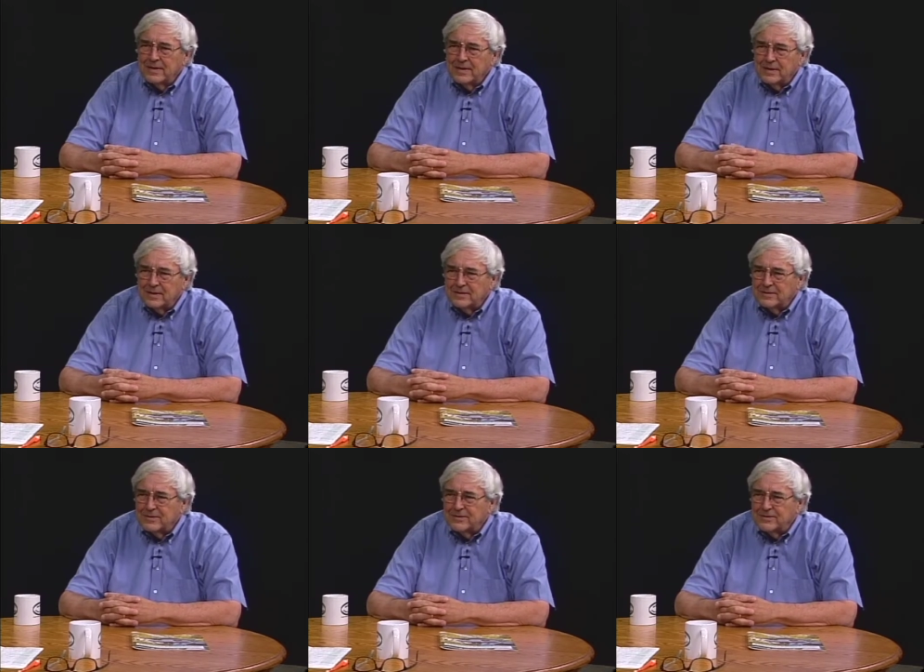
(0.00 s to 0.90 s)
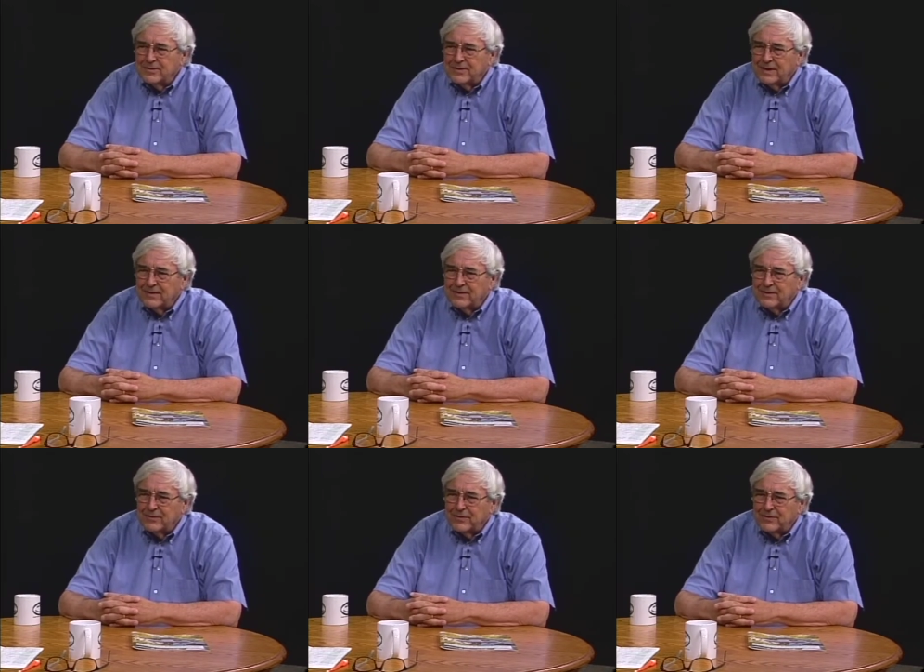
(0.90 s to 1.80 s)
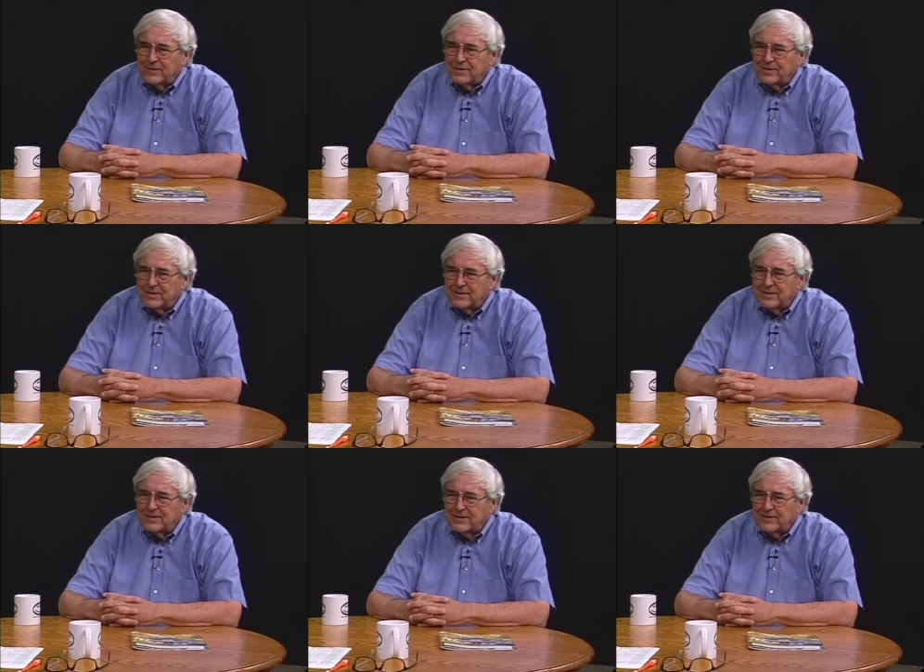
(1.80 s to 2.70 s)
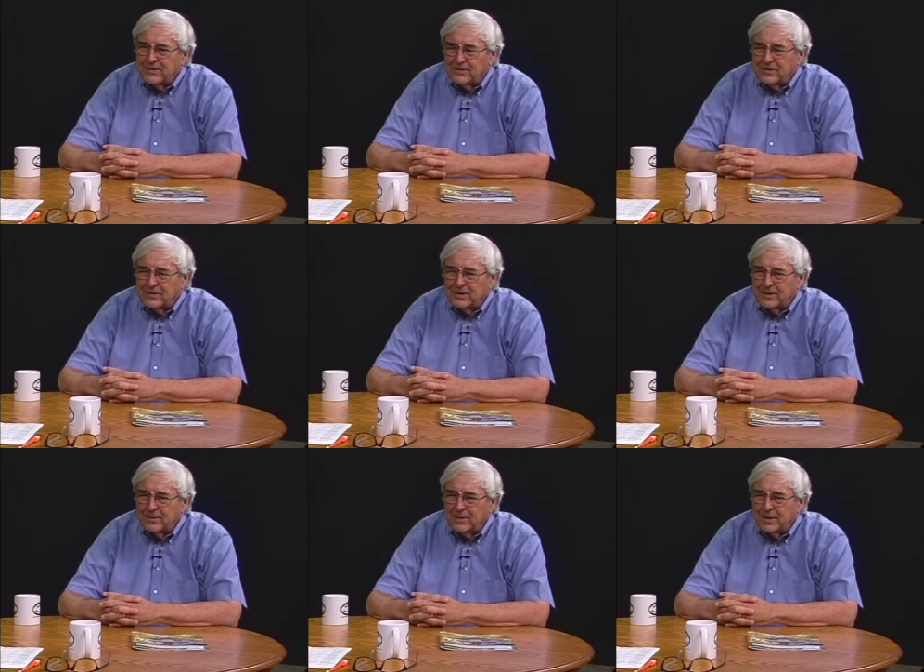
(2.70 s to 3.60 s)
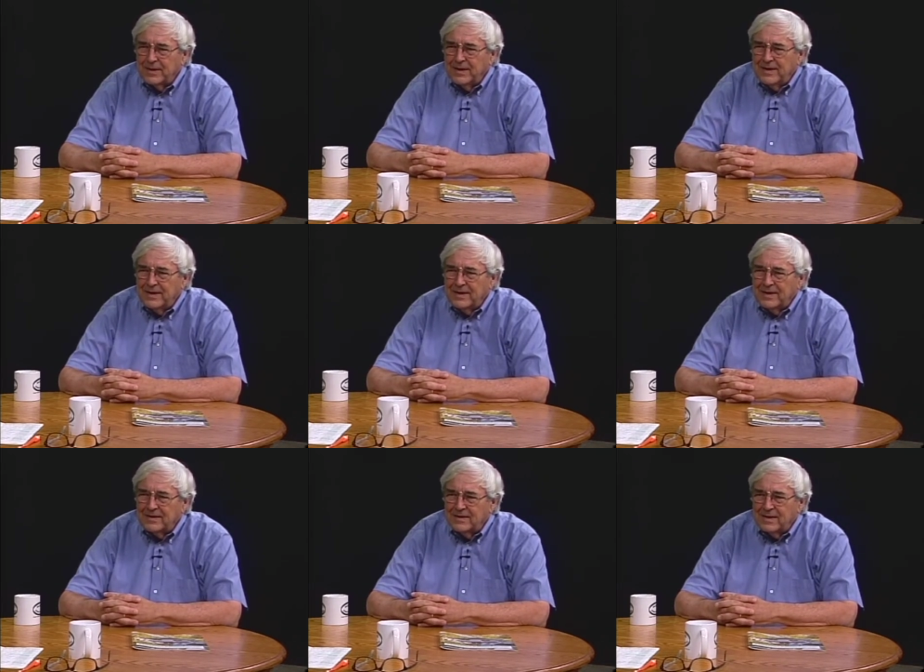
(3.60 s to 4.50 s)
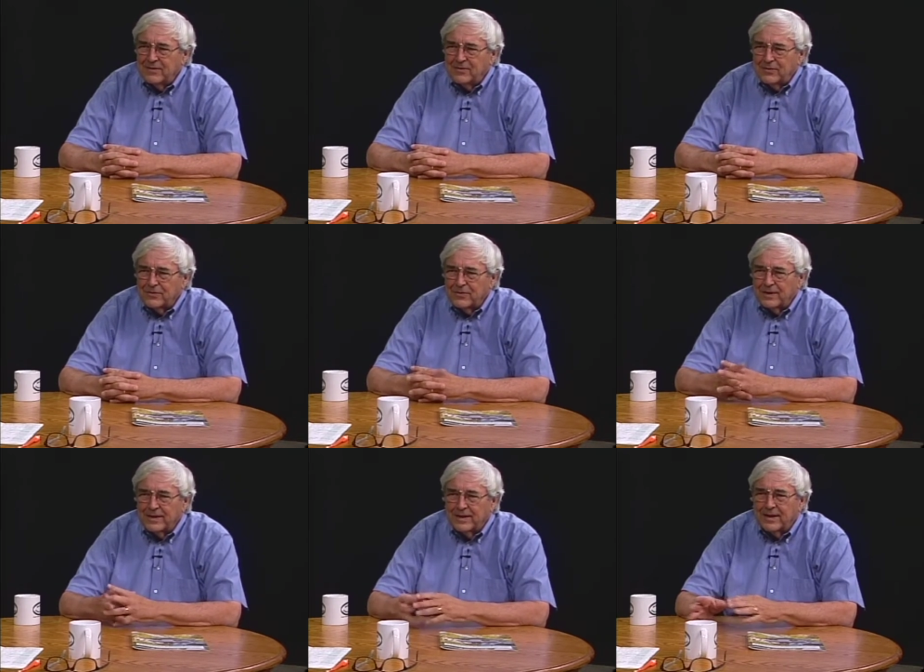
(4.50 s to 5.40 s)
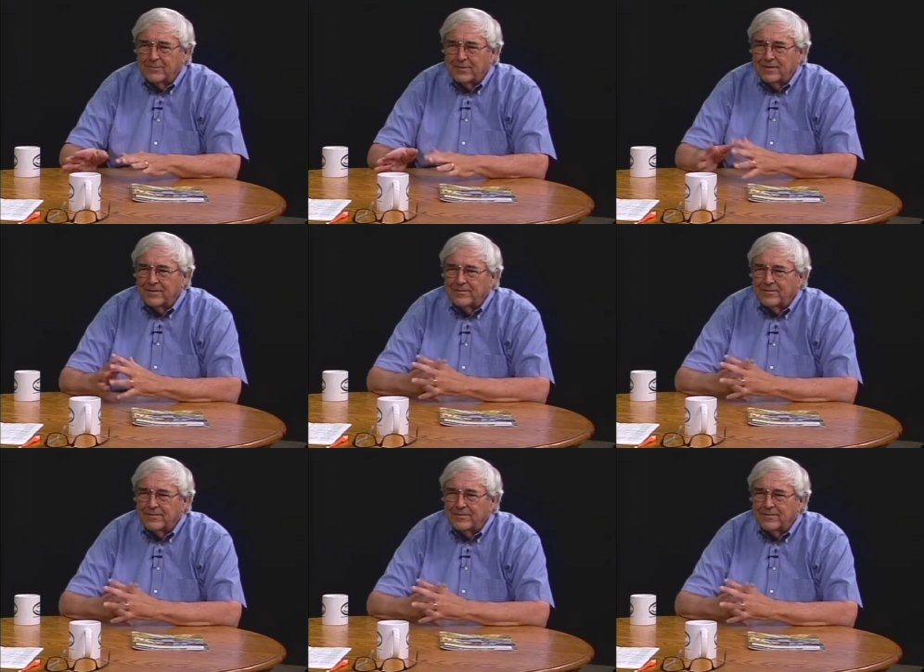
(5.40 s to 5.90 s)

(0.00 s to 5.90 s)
Uh, so that it was a it's, it's a good little book, and then of course looking it up and